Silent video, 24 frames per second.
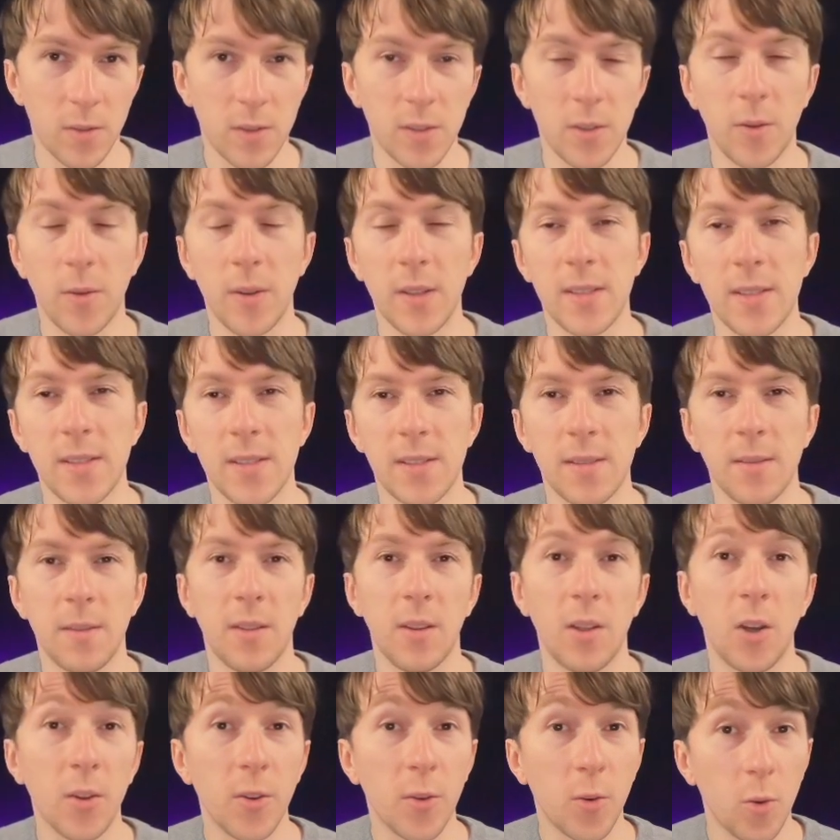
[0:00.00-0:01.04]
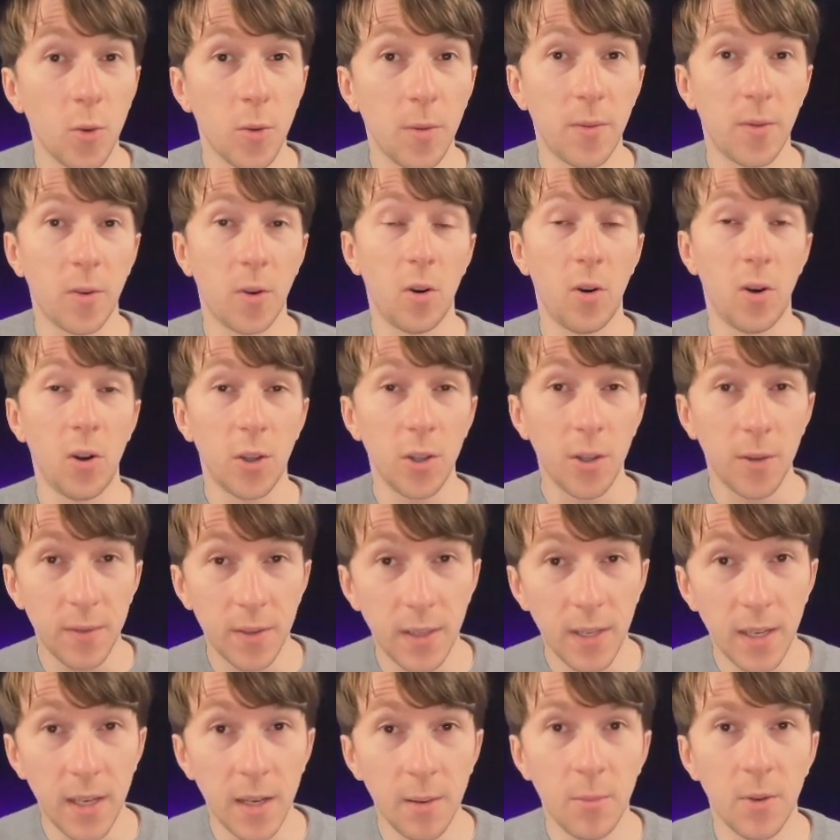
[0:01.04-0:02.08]
So it's not good for a lot of
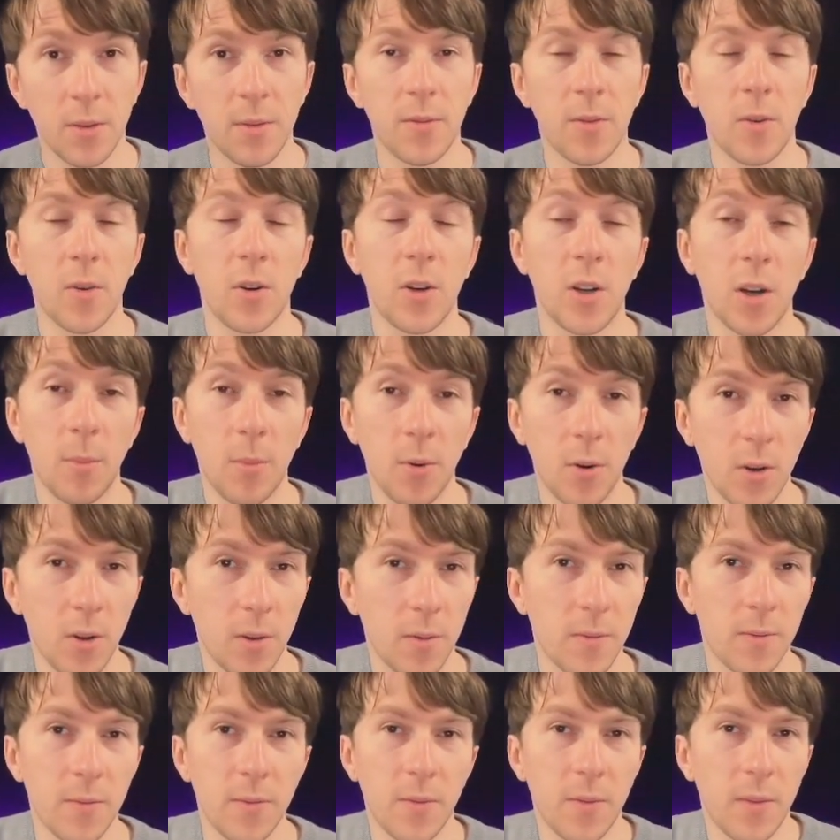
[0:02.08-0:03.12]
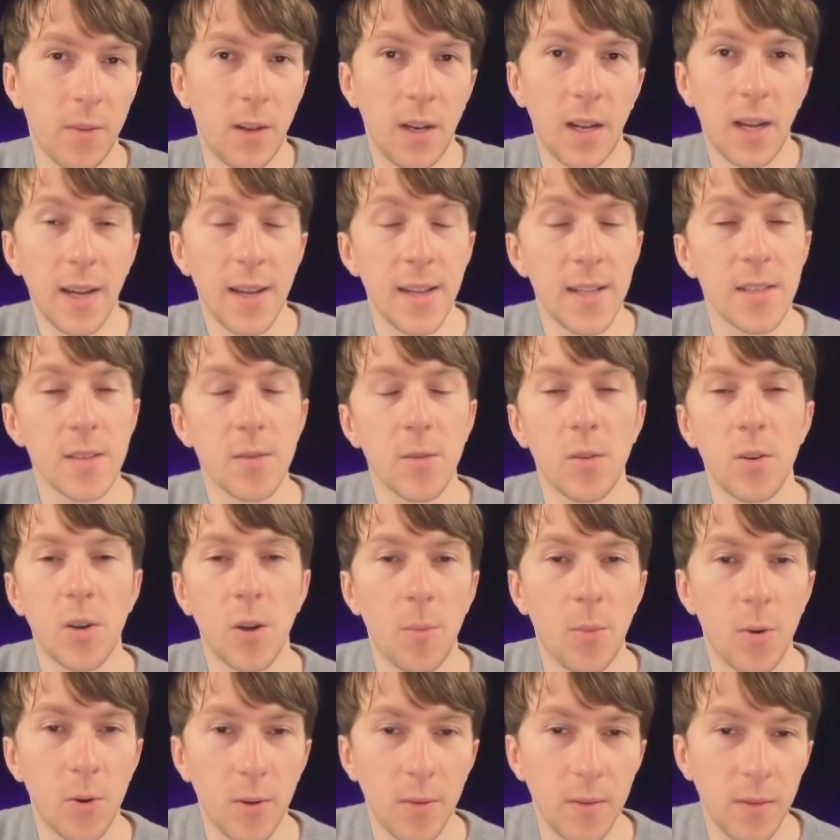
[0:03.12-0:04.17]
data, but for a couple of lines or a
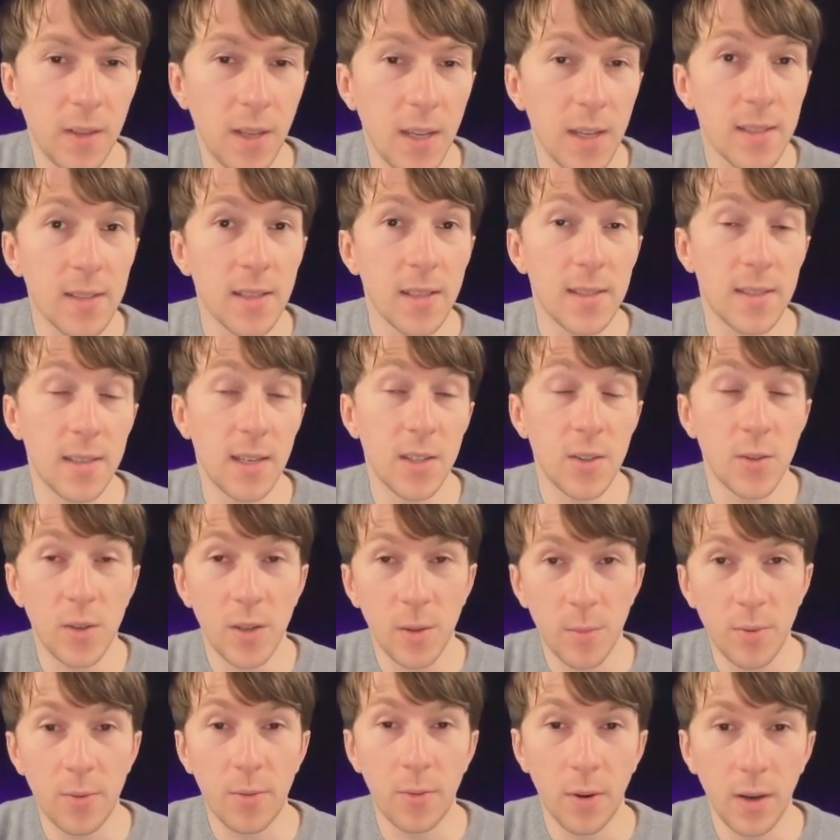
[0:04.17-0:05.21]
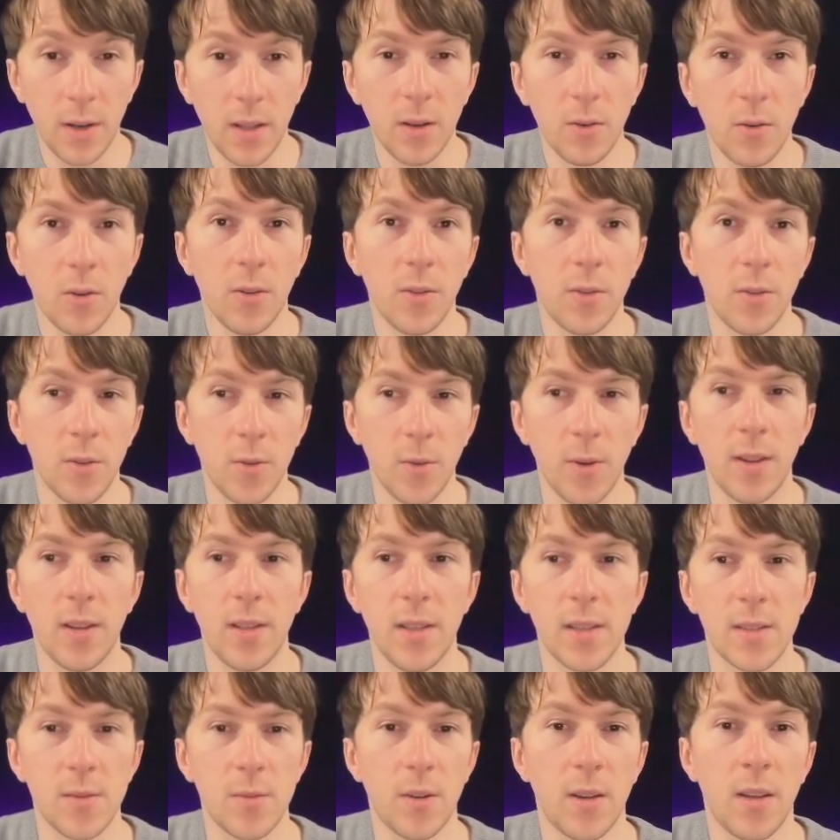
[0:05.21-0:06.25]
couple of text, it's actually pretty good to do it
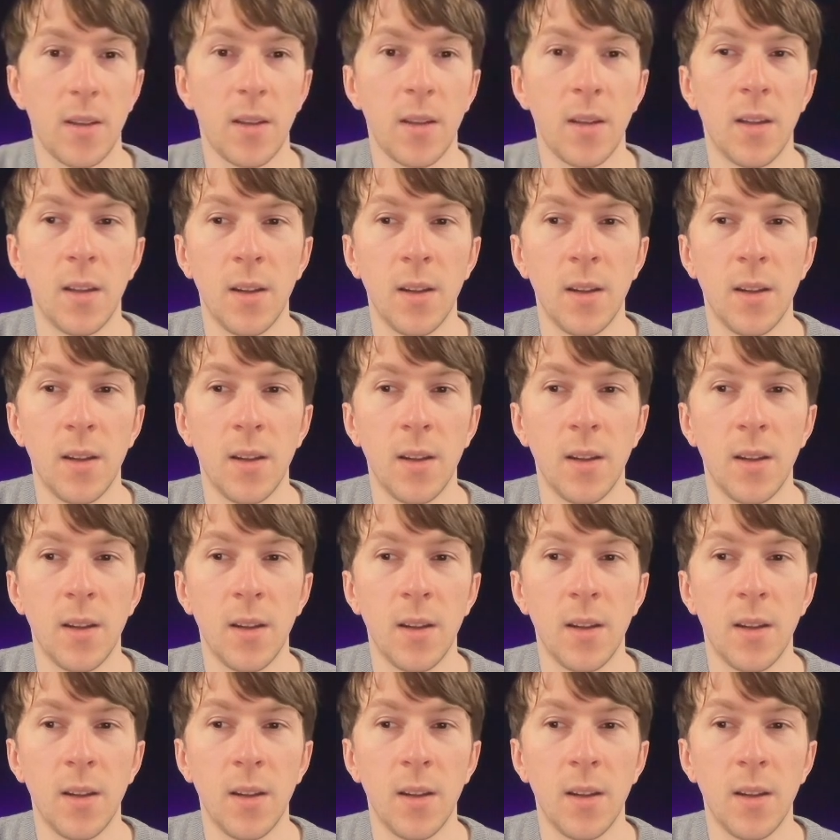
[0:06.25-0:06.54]
this way.